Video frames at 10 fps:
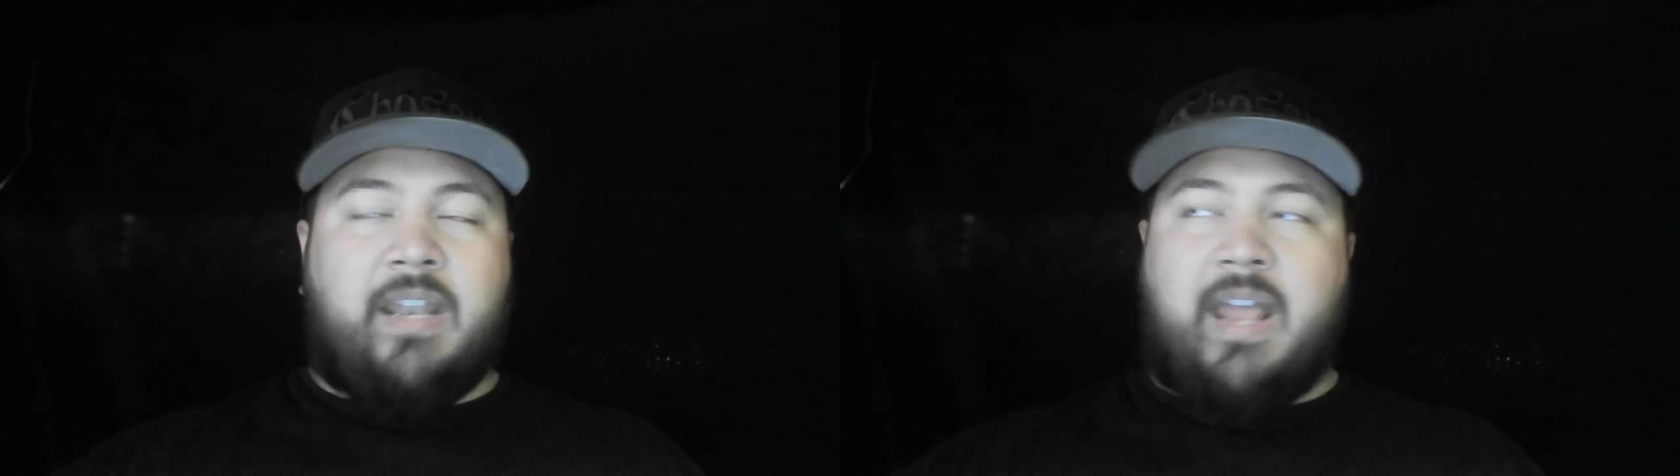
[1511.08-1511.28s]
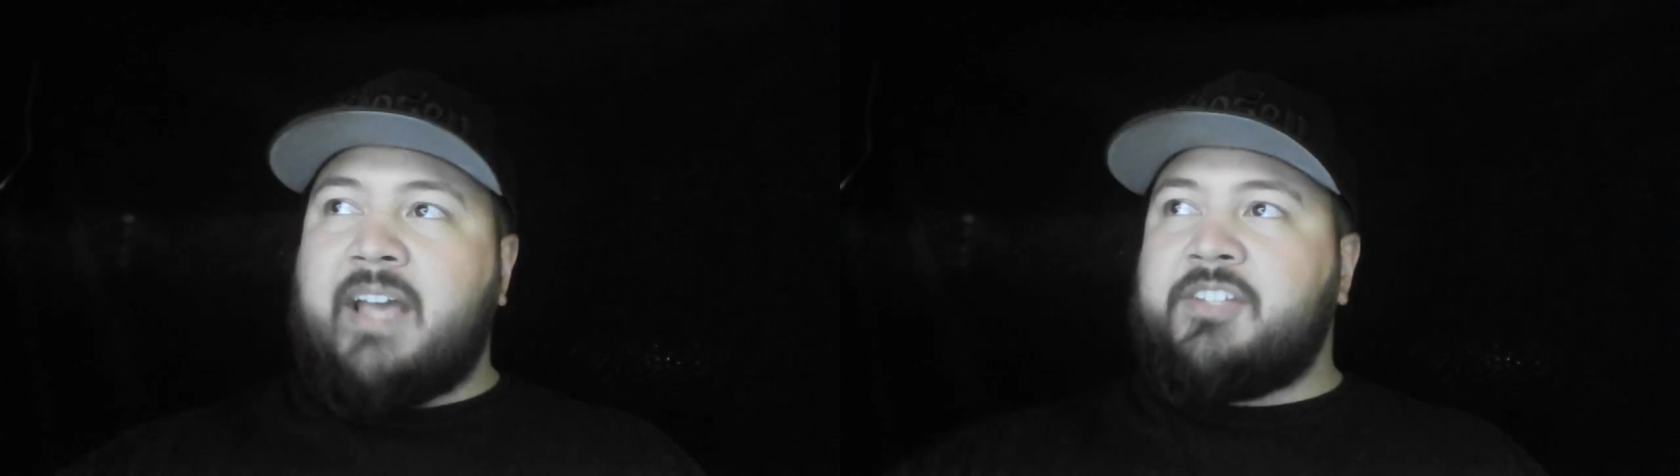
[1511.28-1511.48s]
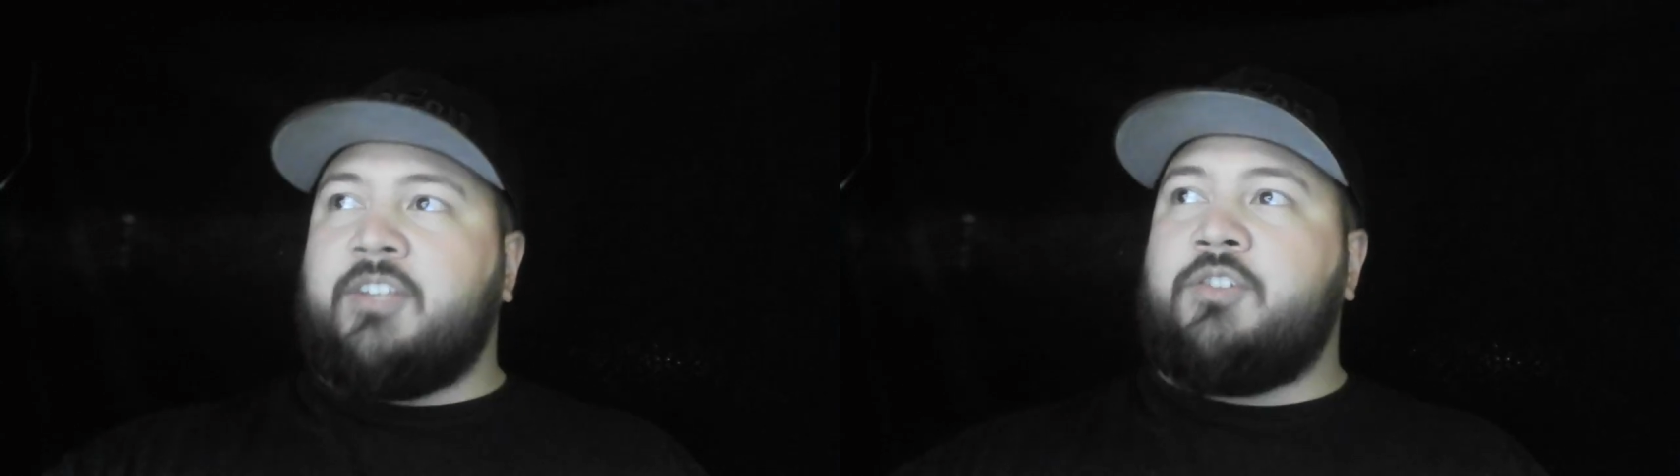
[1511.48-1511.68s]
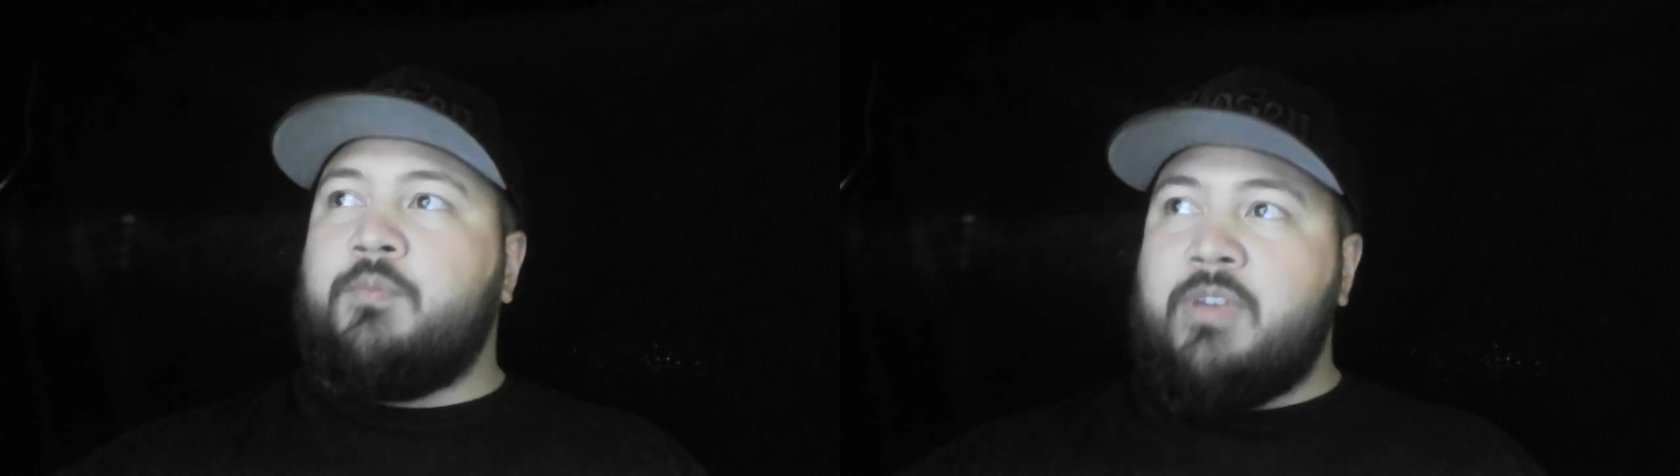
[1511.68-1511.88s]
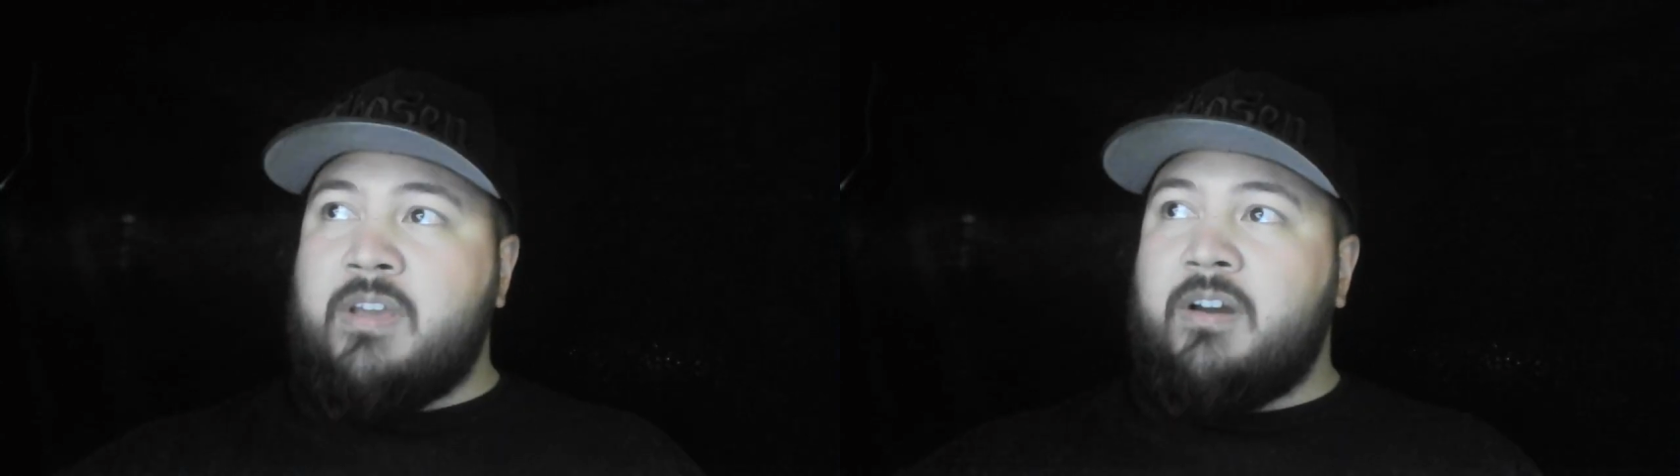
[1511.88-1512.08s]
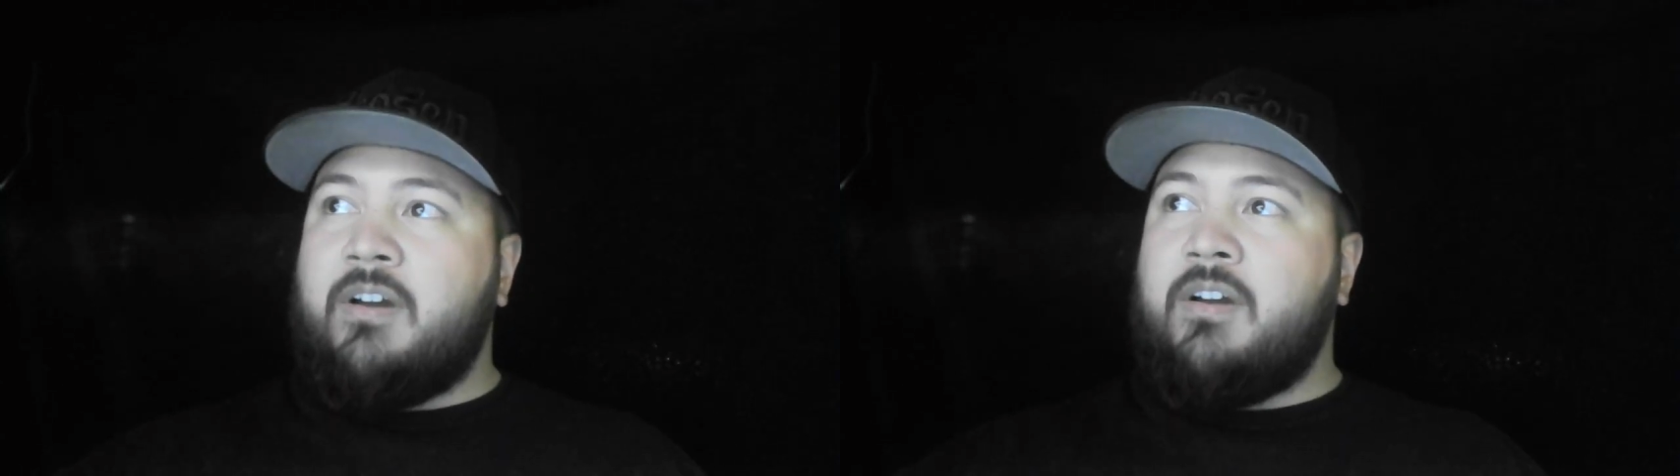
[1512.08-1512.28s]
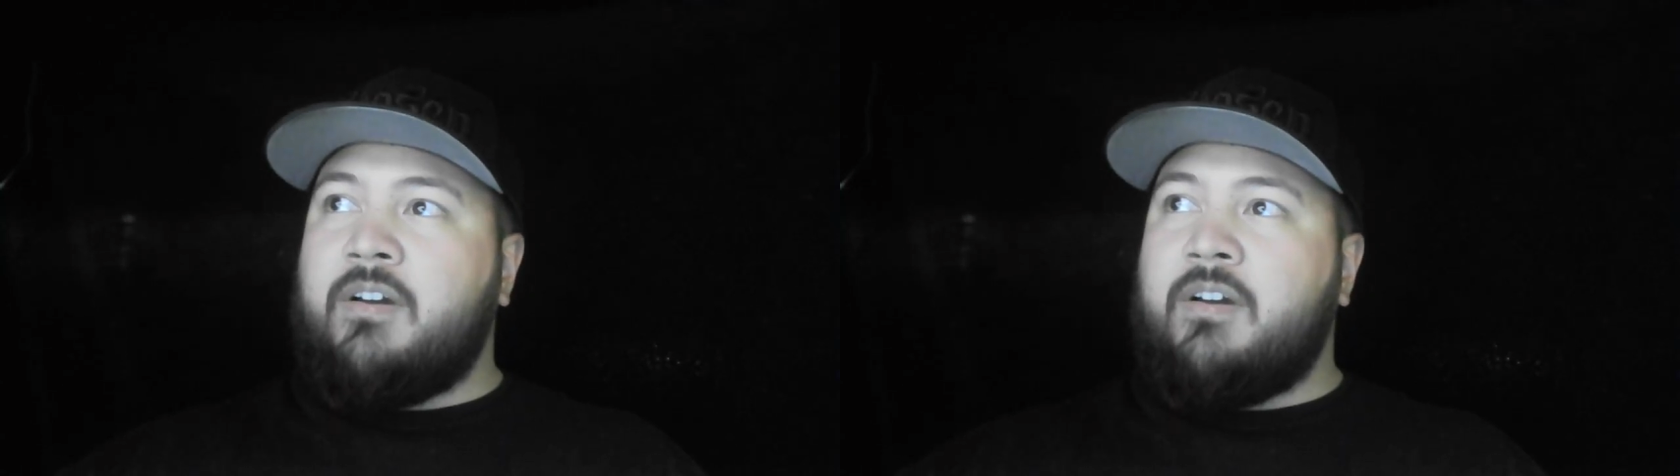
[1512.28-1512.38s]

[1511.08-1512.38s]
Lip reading: and asking to be